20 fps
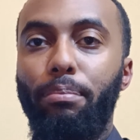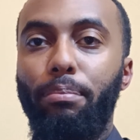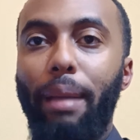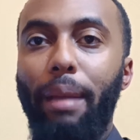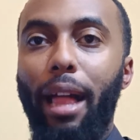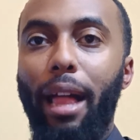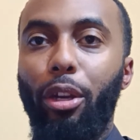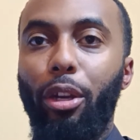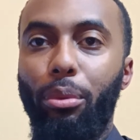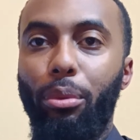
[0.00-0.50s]

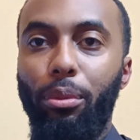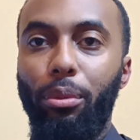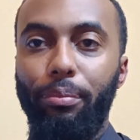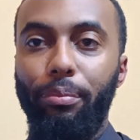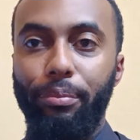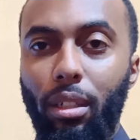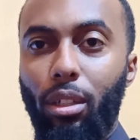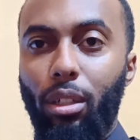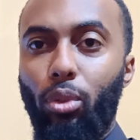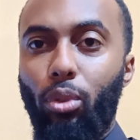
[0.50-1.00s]
palatable.
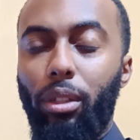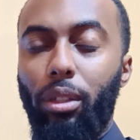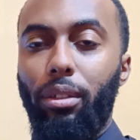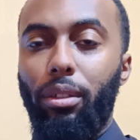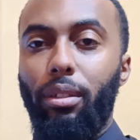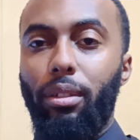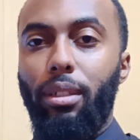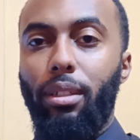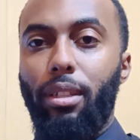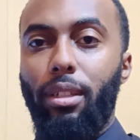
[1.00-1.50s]
Now, quick
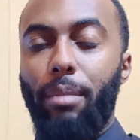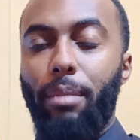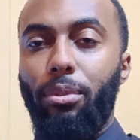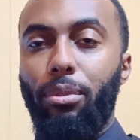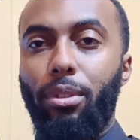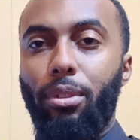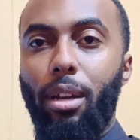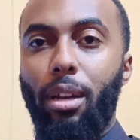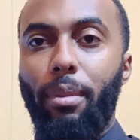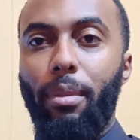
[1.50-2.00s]
little
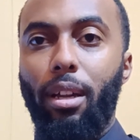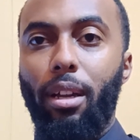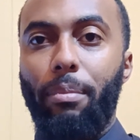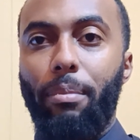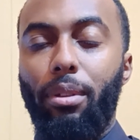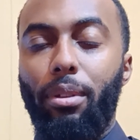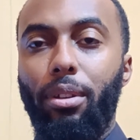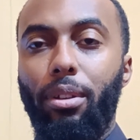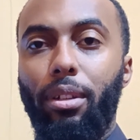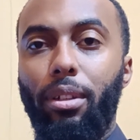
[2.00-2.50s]
examples coming
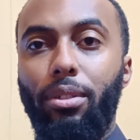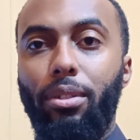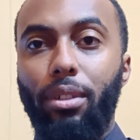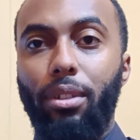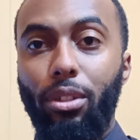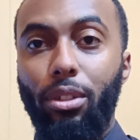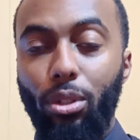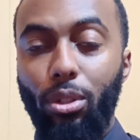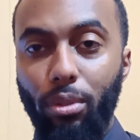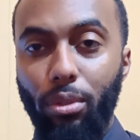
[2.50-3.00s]
up, and you're going to
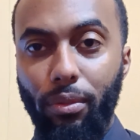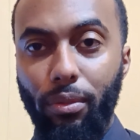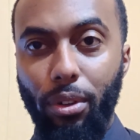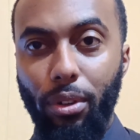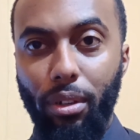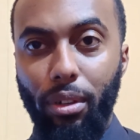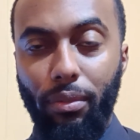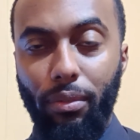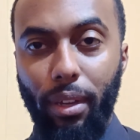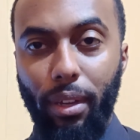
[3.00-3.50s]
see two
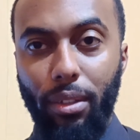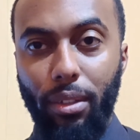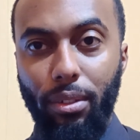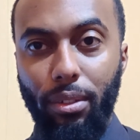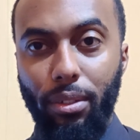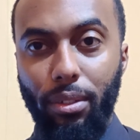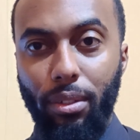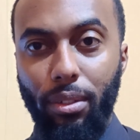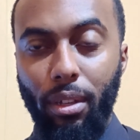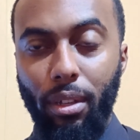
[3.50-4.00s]
inverted
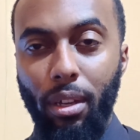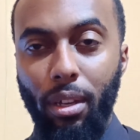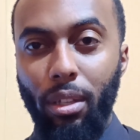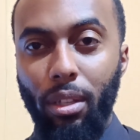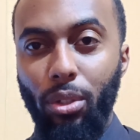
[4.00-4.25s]
faces.